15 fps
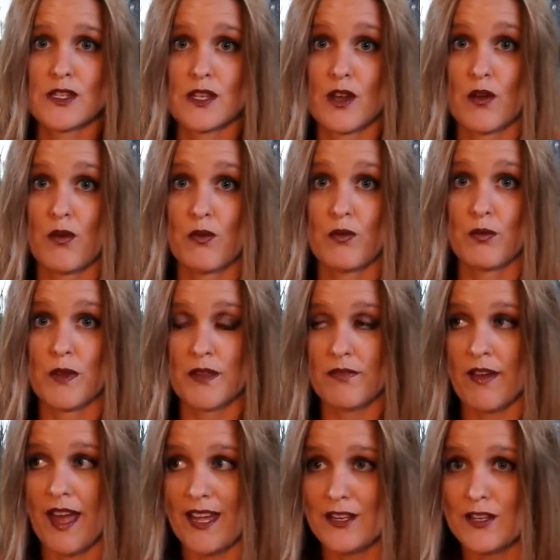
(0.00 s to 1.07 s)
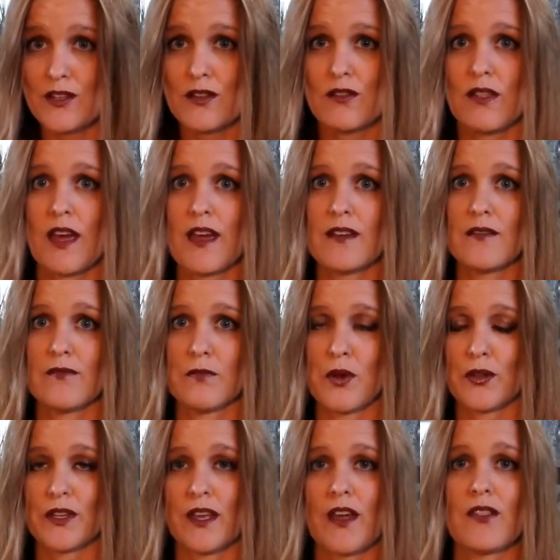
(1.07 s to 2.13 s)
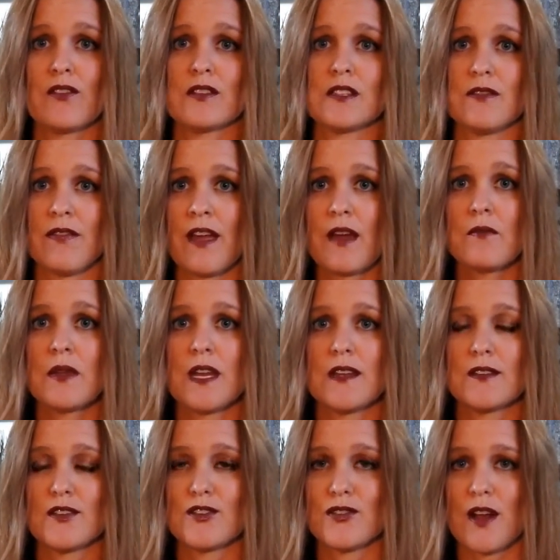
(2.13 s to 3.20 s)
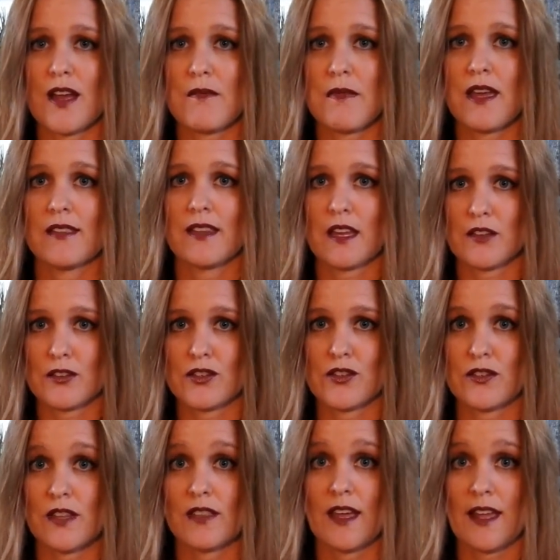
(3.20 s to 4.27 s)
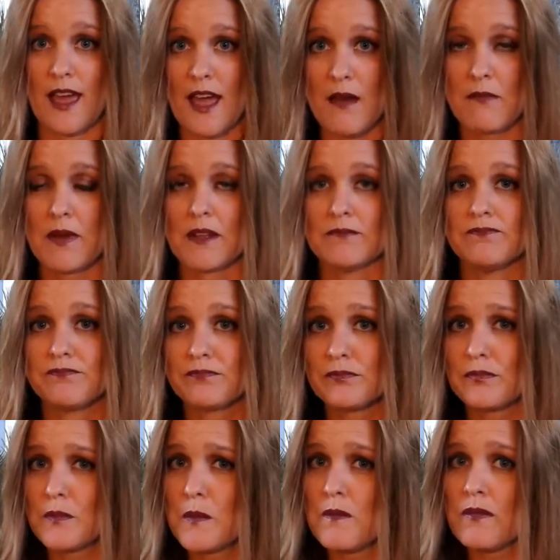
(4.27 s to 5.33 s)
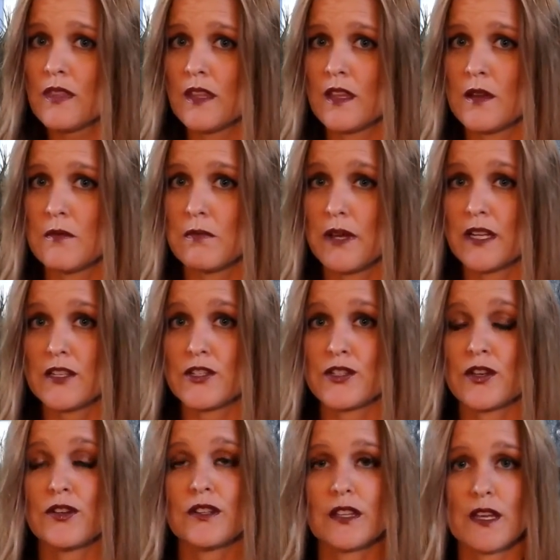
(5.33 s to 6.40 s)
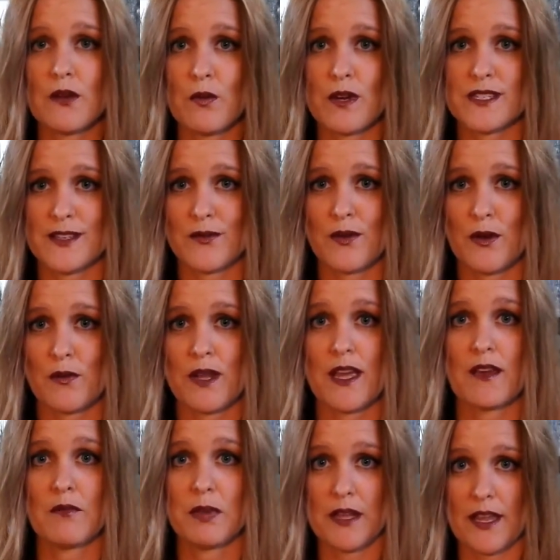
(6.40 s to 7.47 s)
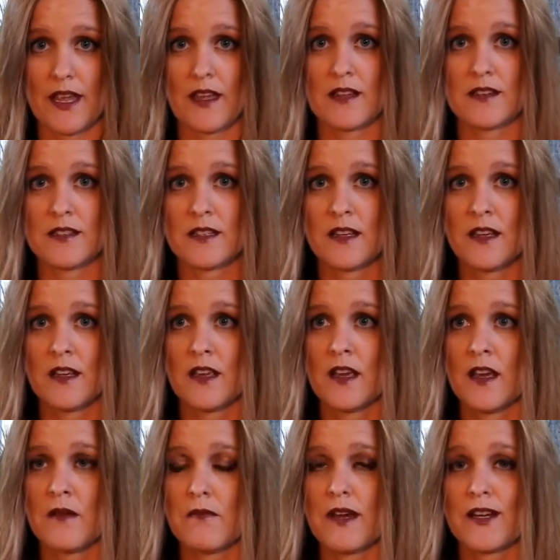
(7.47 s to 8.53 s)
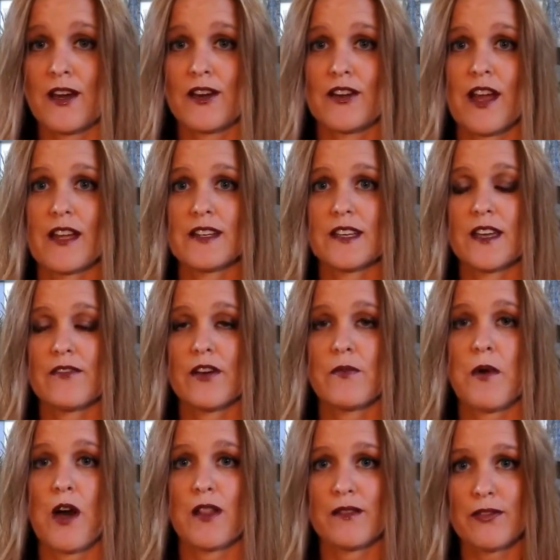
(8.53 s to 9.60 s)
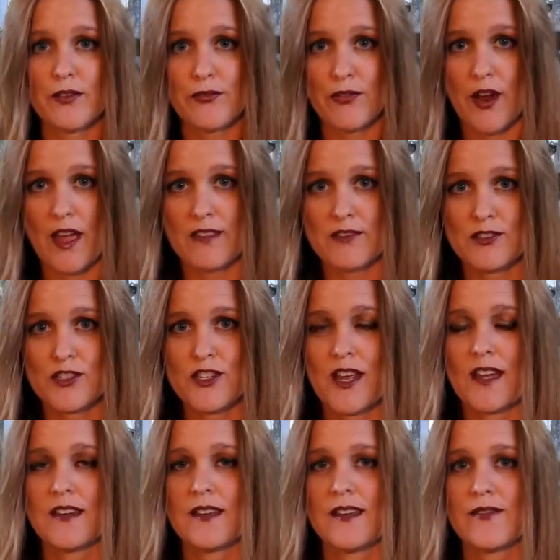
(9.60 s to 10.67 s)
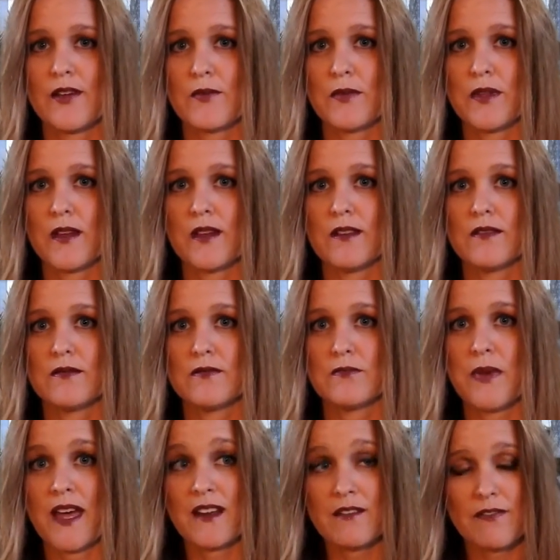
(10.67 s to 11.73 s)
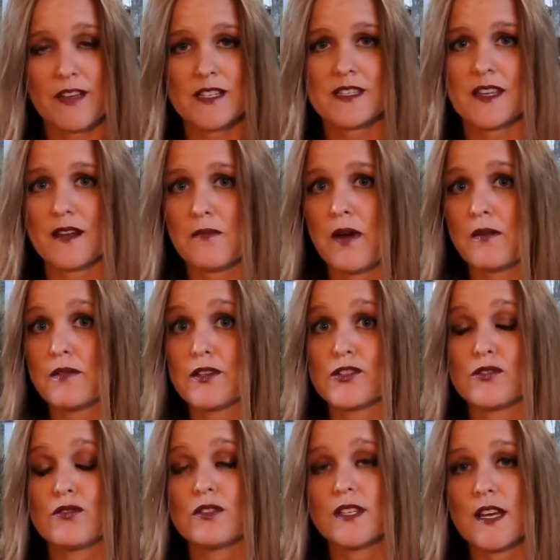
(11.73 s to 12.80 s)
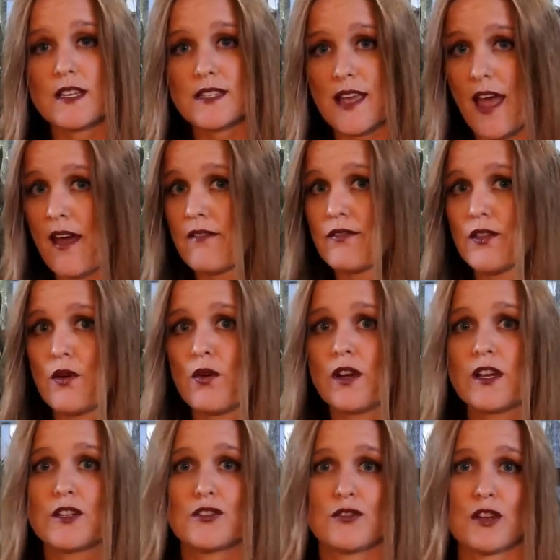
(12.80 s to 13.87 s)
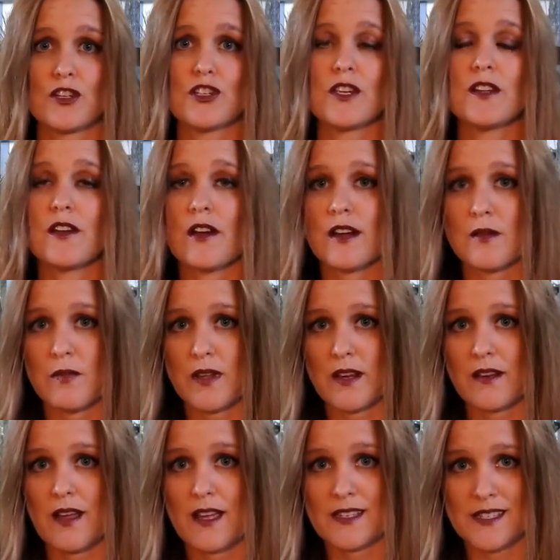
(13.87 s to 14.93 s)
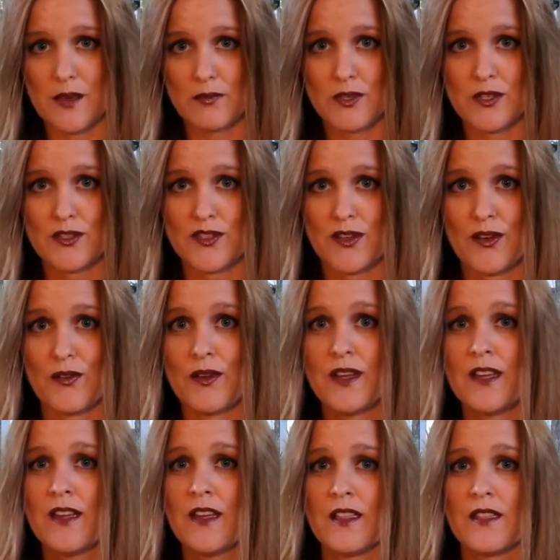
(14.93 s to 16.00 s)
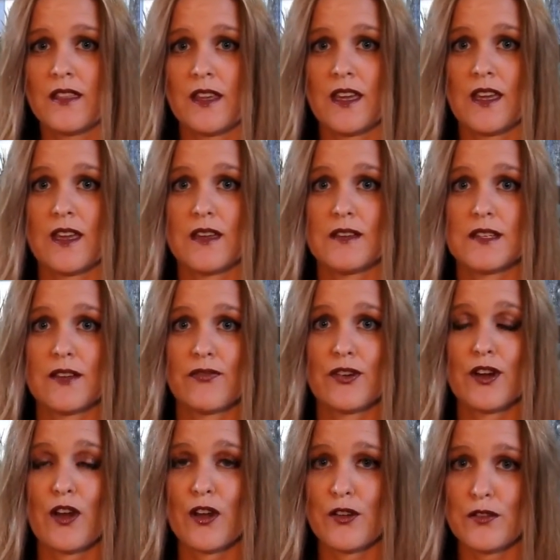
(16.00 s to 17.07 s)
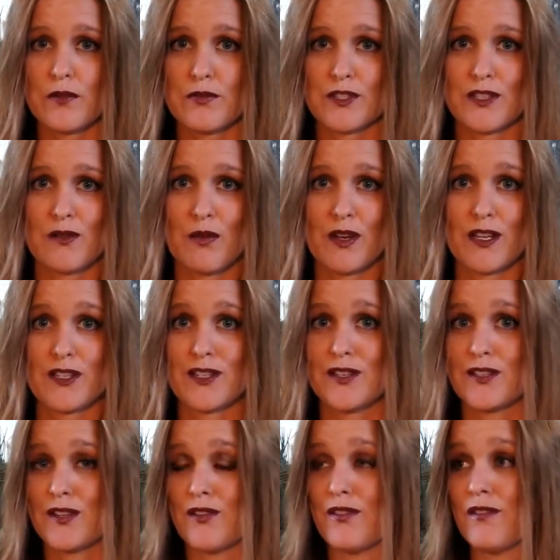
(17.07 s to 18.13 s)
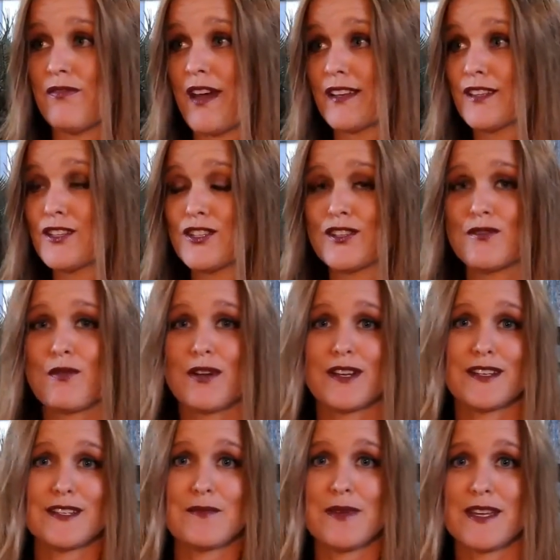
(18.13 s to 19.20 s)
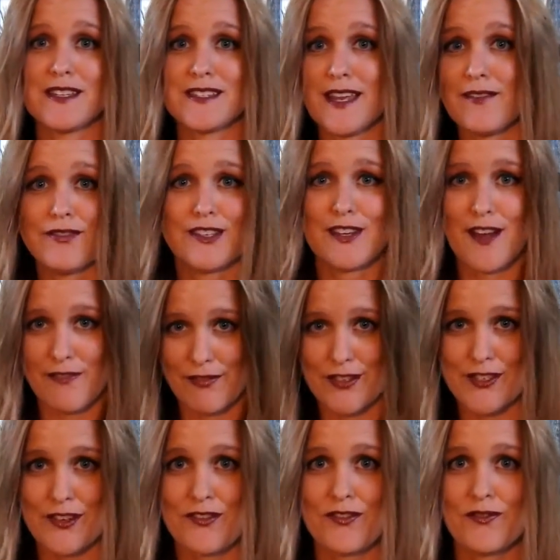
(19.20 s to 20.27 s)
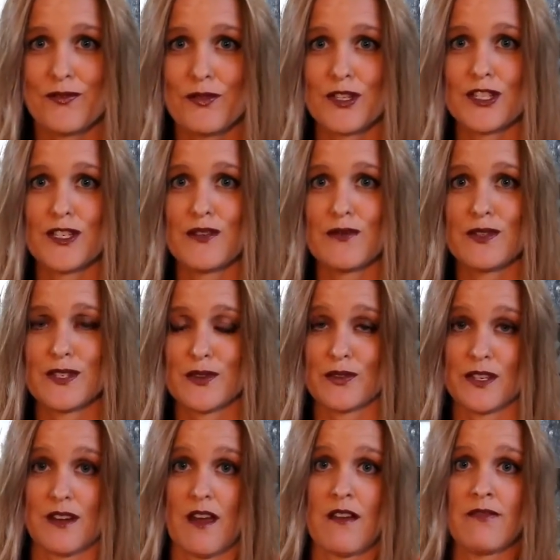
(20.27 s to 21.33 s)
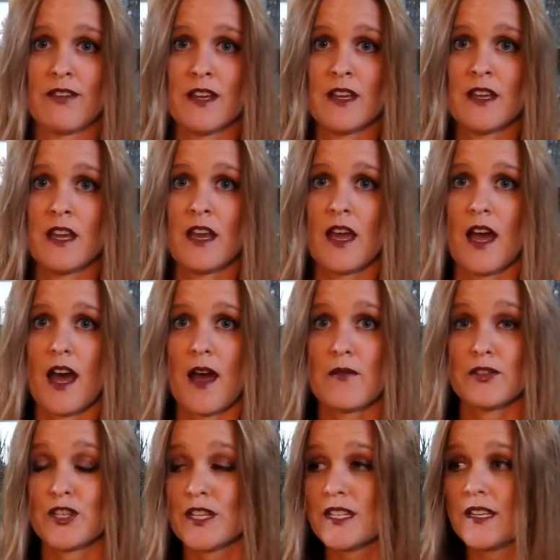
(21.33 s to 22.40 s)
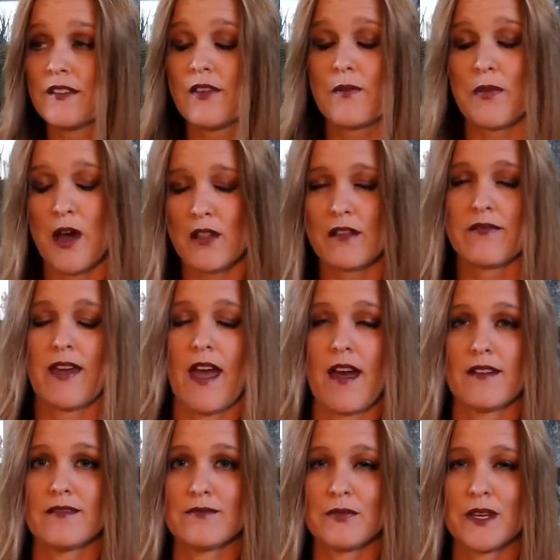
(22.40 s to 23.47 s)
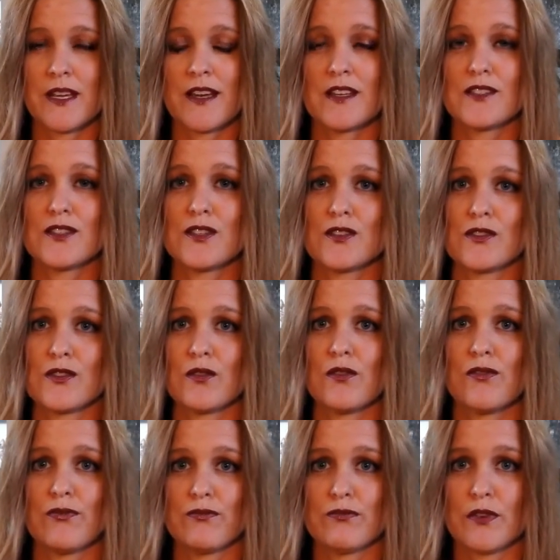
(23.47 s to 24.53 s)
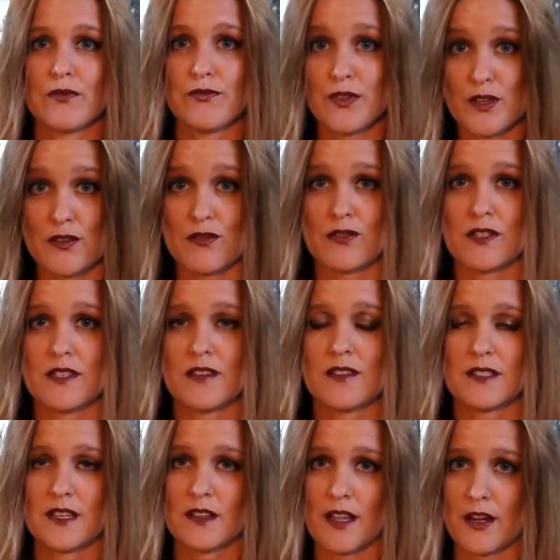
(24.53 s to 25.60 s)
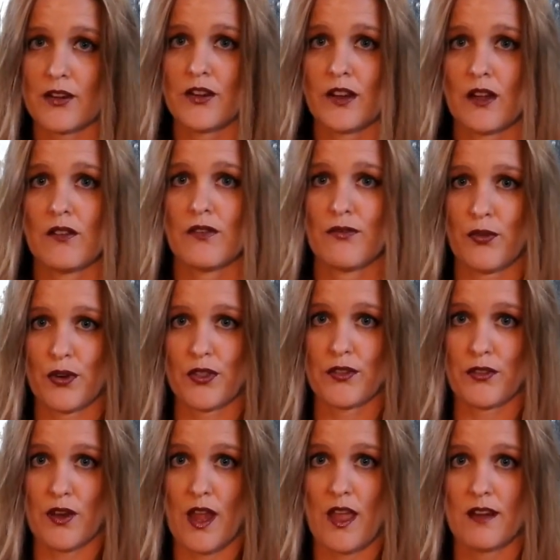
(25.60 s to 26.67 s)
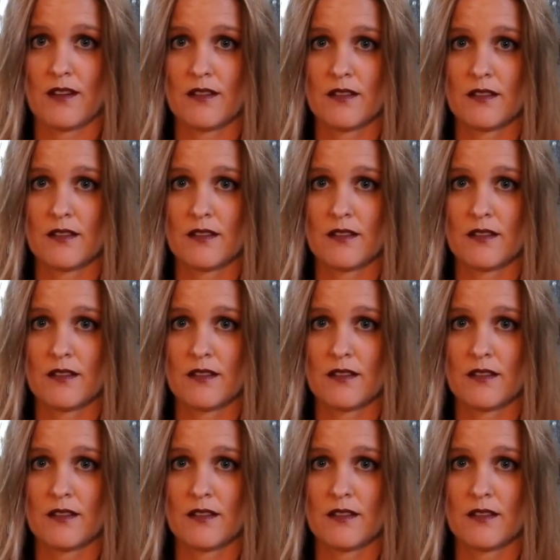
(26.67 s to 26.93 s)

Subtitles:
So we've had to do that and pull together as a family to try and make sure that that happened, but it certainly wasn't what we had planned. My daughter had to give up all of her friends. She had to give up the benefits that a public school does have. The orchestra she had already been accepted to, the different art groups she wanted to do, the fact that she wanted to be a safety officer when she was old enough. She had to give up all of that because the school refused to let her go to 4th grade.